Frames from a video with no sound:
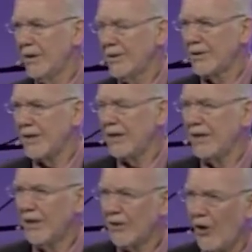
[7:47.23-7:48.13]
You see,
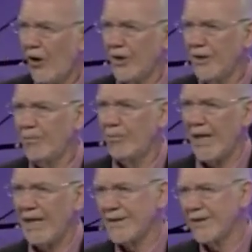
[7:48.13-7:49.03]
God
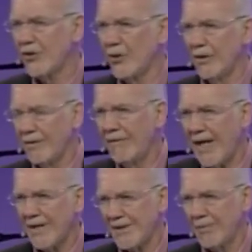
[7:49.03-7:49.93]
blesses your
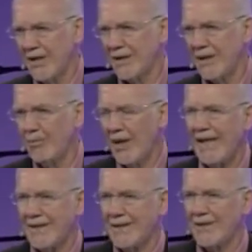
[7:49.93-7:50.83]
investments. He
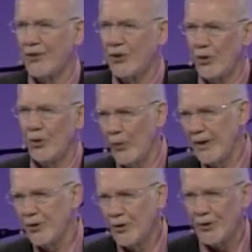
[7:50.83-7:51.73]
blesses you
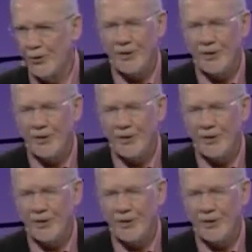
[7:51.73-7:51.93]
when you do